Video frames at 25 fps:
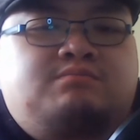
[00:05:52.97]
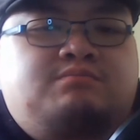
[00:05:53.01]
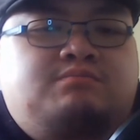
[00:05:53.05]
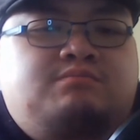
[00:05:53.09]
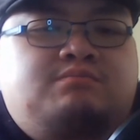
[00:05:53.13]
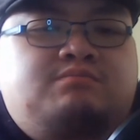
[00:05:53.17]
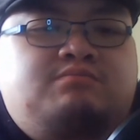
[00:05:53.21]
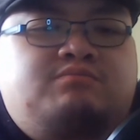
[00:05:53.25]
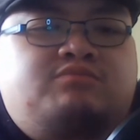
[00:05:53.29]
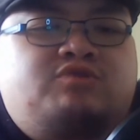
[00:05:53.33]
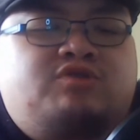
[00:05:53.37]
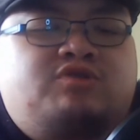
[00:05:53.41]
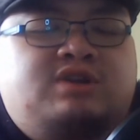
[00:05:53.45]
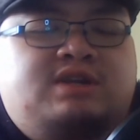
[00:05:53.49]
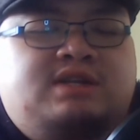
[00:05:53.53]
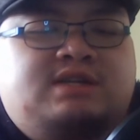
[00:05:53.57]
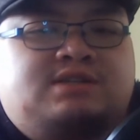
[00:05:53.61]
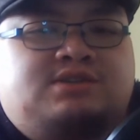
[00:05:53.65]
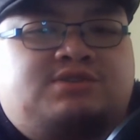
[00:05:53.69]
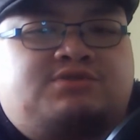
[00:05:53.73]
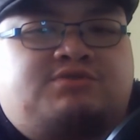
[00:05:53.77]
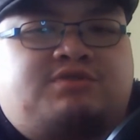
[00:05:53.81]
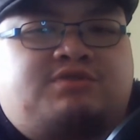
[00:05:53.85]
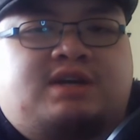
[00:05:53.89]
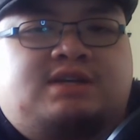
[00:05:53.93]
pretty
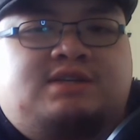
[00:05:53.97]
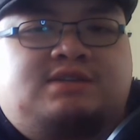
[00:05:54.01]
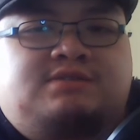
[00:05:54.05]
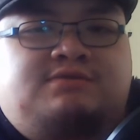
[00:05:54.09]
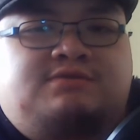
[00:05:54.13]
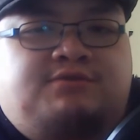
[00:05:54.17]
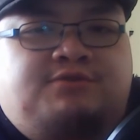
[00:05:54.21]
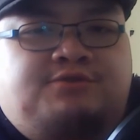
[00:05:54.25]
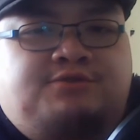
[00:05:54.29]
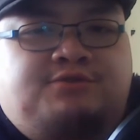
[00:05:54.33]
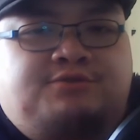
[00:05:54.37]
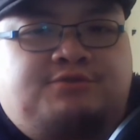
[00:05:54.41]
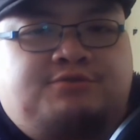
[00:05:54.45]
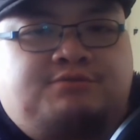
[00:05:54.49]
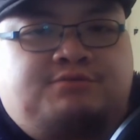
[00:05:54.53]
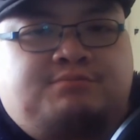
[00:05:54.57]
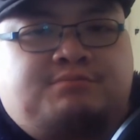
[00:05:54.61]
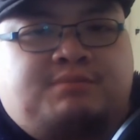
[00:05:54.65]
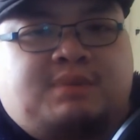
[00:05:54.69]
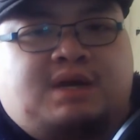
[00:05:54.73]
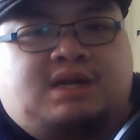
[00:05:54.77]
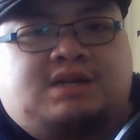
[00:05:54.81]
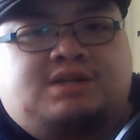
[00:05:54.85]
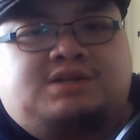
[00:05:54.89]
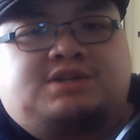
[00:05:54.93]
stressful
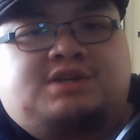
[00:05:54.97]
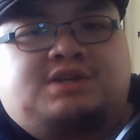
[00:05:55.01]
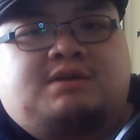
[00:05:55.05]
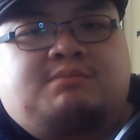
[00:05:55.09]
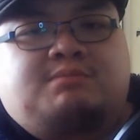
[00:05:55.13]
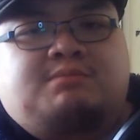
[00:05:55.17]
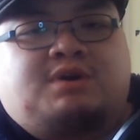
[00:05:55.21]
managing